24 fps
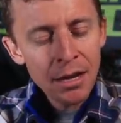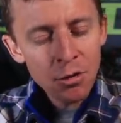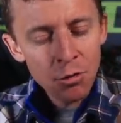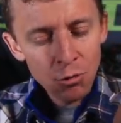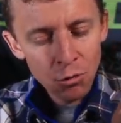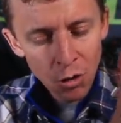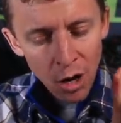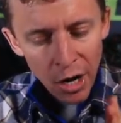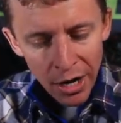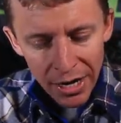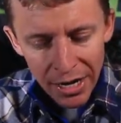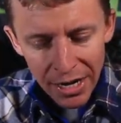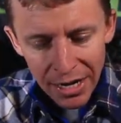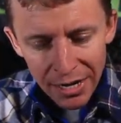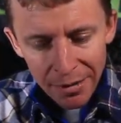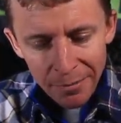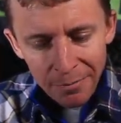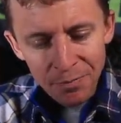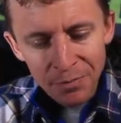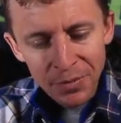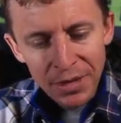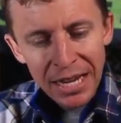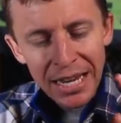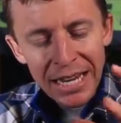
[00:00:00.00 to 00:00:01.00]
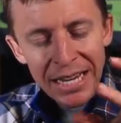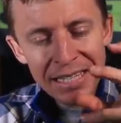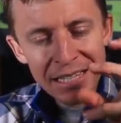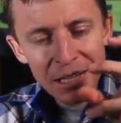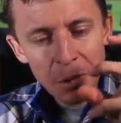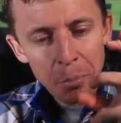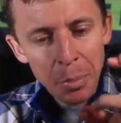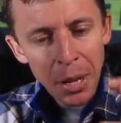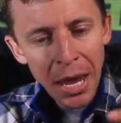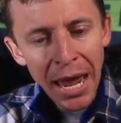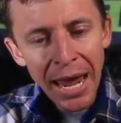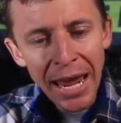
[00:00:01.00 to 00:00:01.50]
Running is
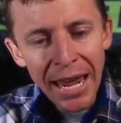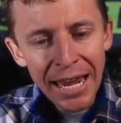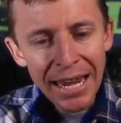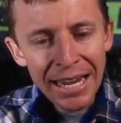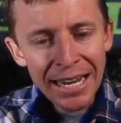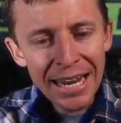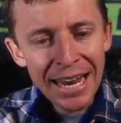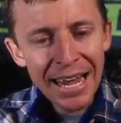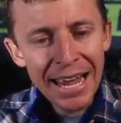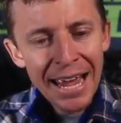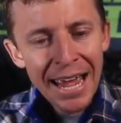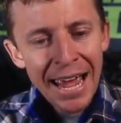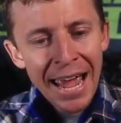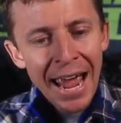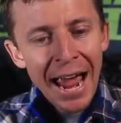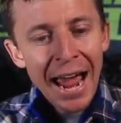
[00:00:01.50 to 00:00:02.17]
a pain